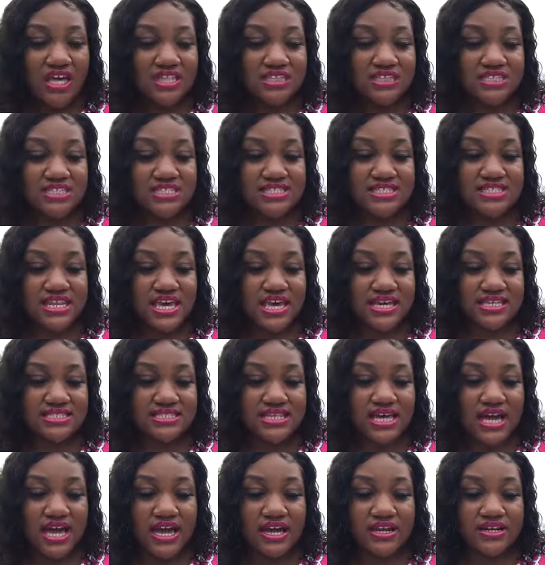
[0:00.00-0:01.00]
This
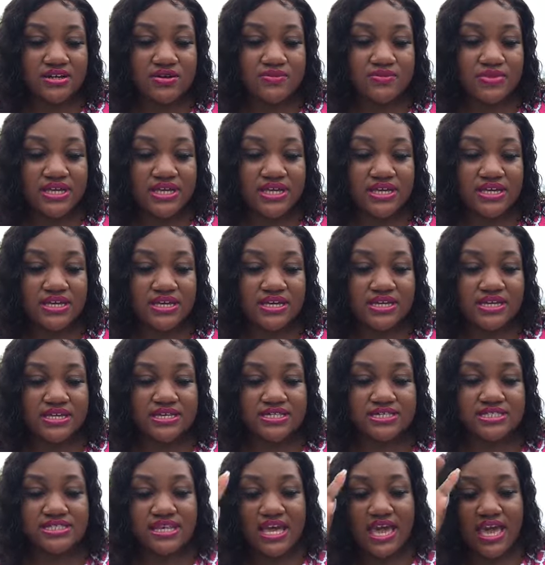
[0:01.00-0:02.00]
next item
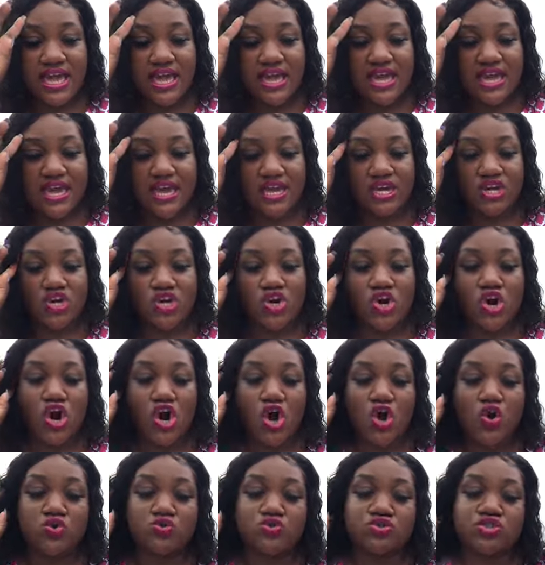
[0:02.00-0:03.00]
is a
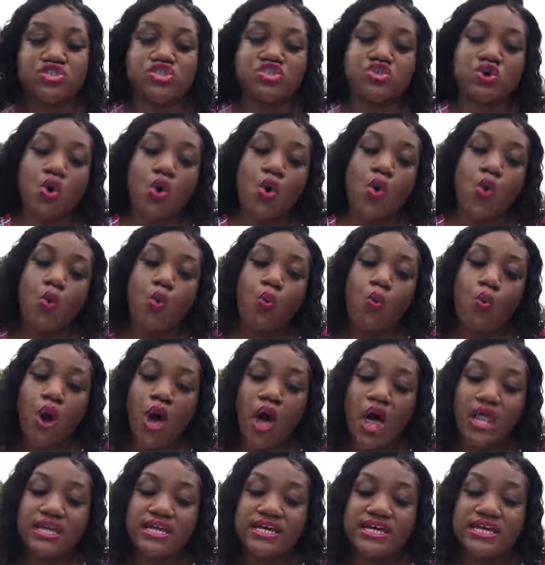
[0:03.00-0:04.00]
Coach
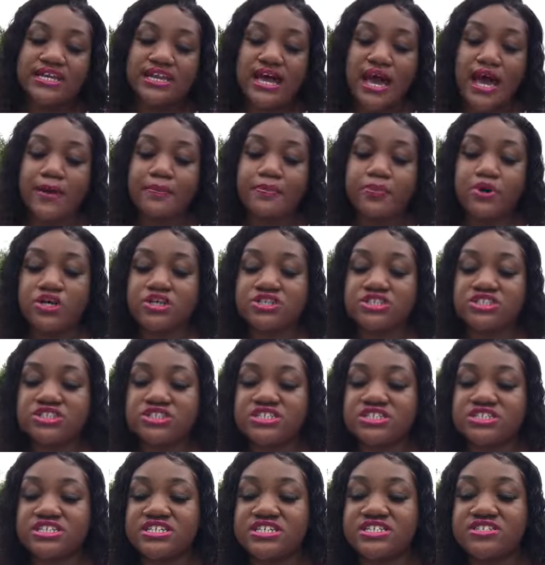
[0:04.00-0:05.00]
wallet. I
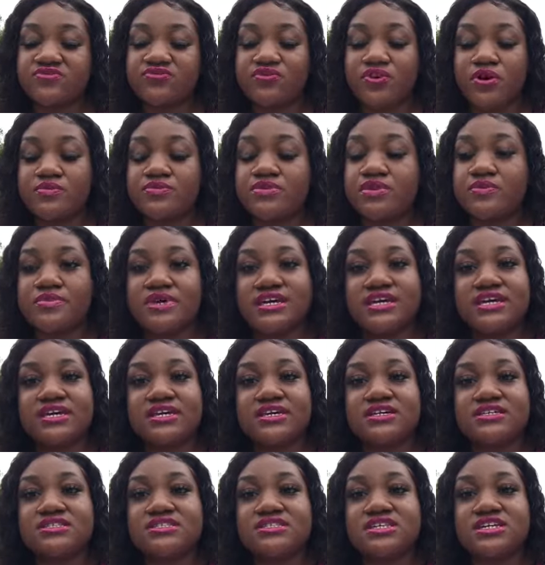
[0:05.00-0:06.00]
purchased this from the
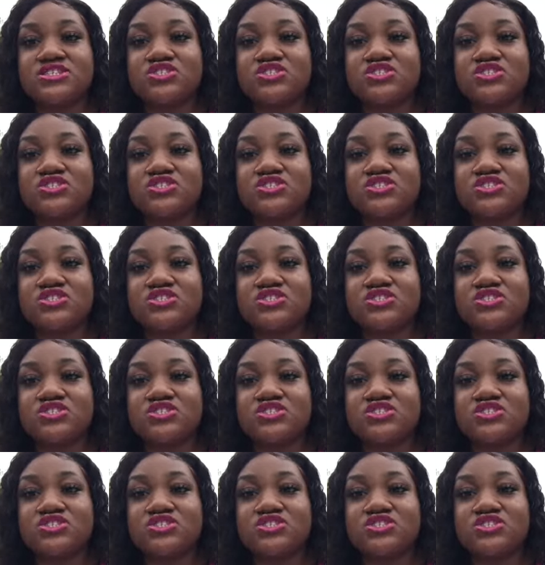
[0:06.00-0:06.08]
bins.